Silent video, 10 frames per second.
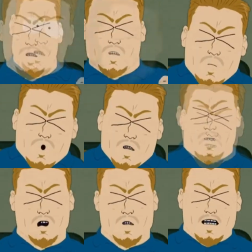it's not
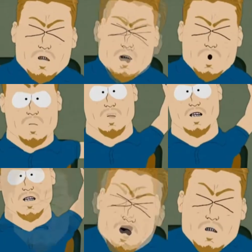Bruce fucking
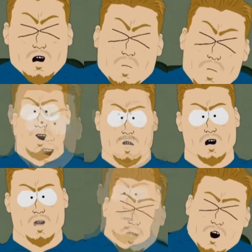Jenner, it's Caitlyn,
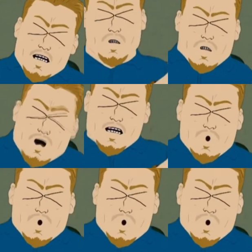and she's a fucking